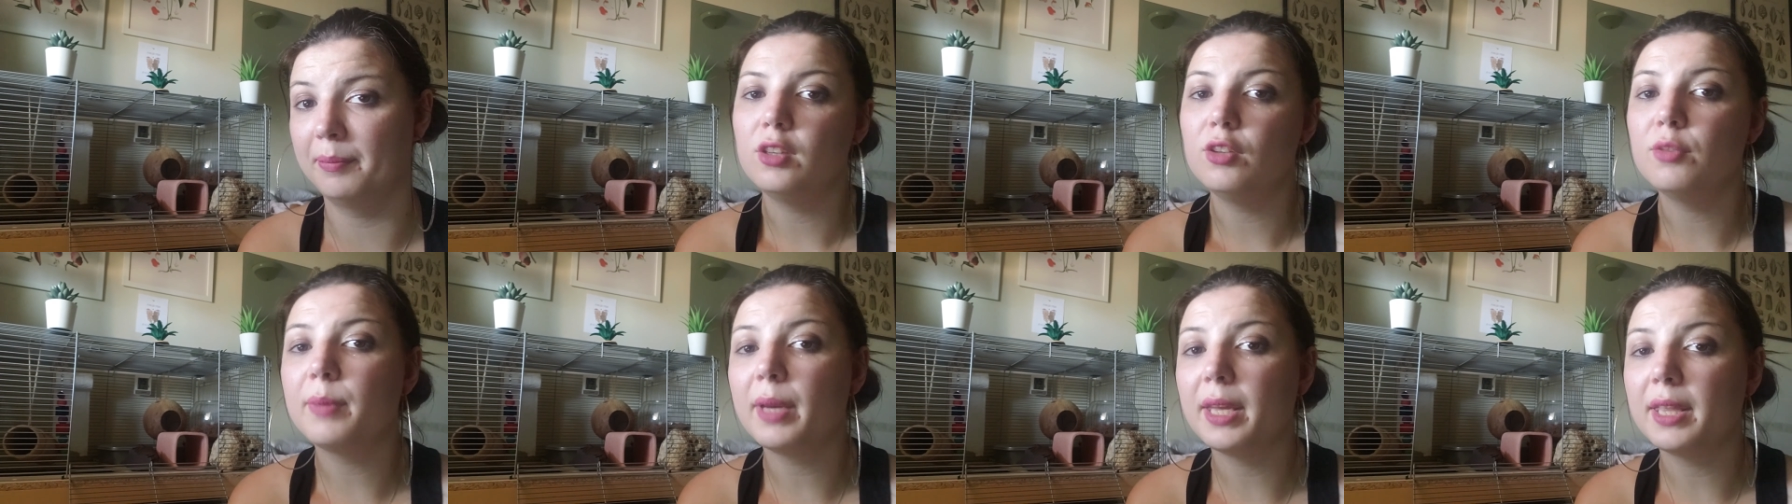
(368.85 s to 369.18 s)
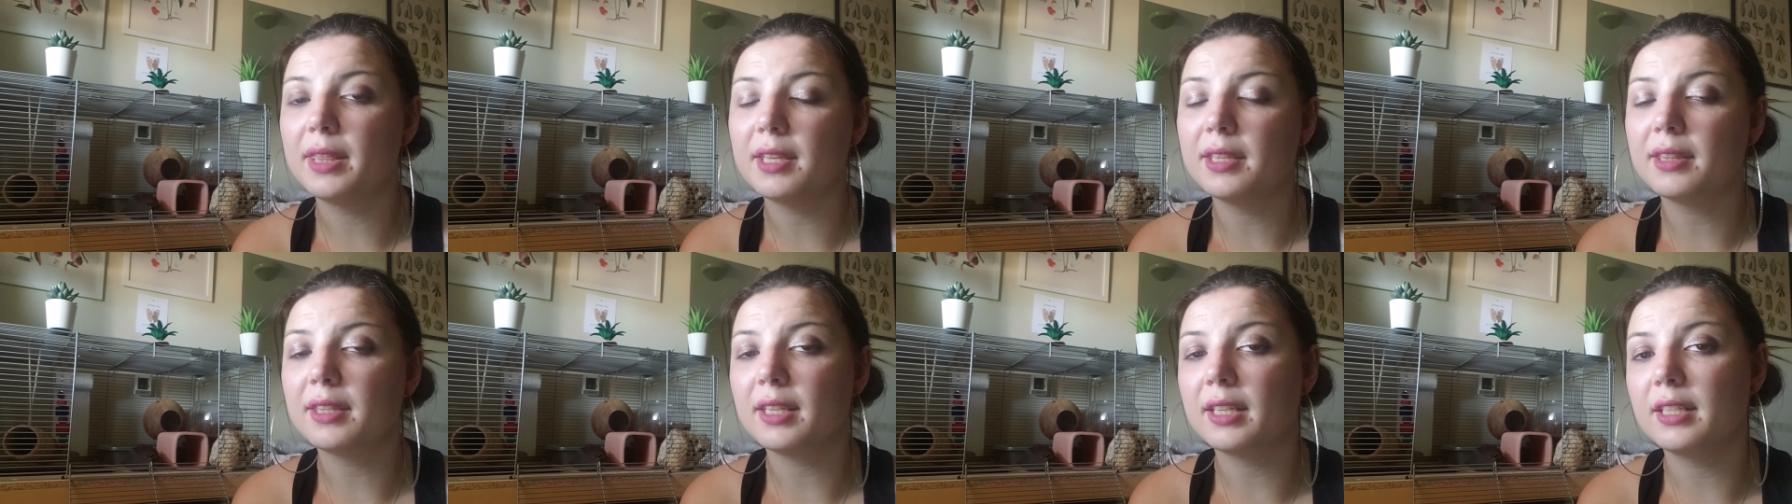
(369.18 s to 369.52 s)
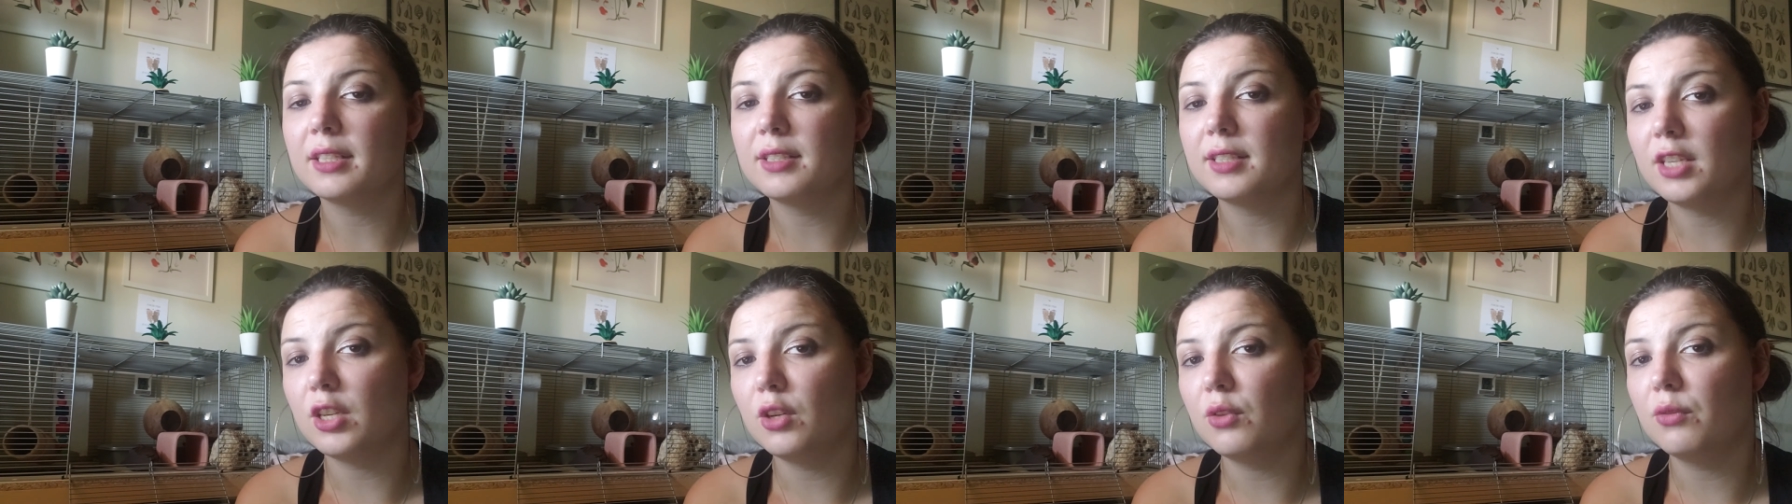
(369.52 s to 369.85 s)
You may think that
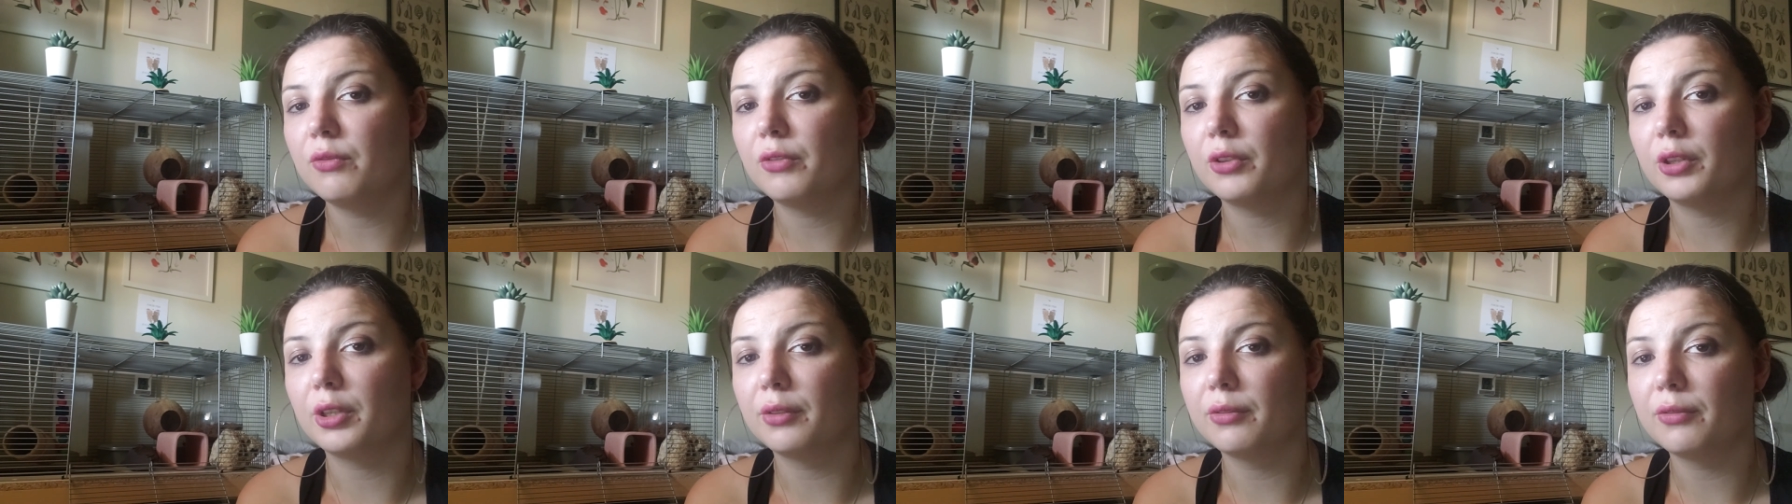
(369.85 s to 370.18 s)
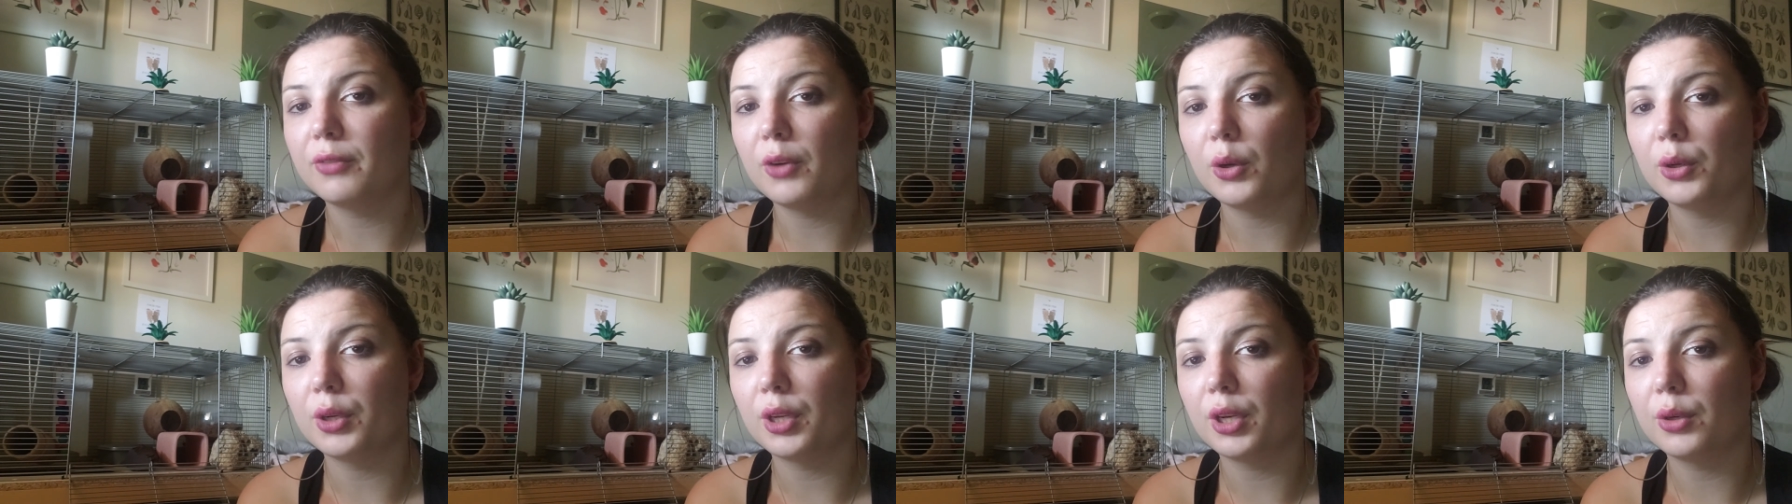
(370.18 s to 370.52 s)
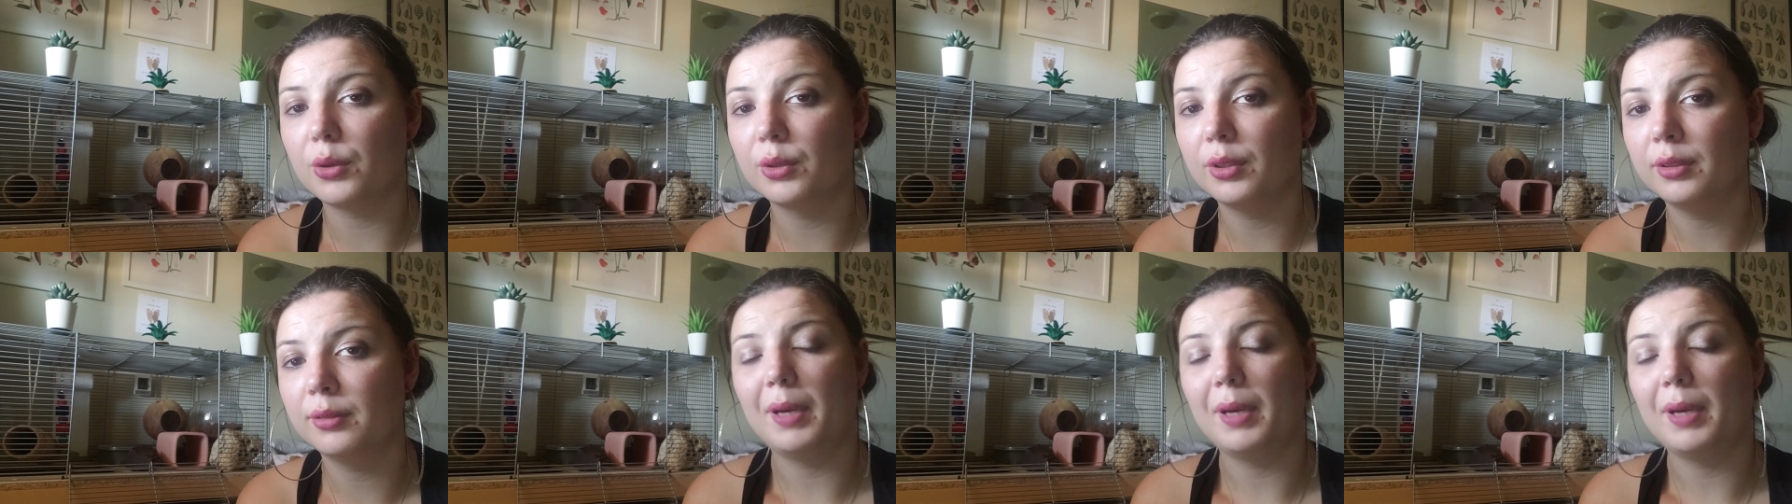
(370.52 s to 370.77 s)
it's cute for a photo,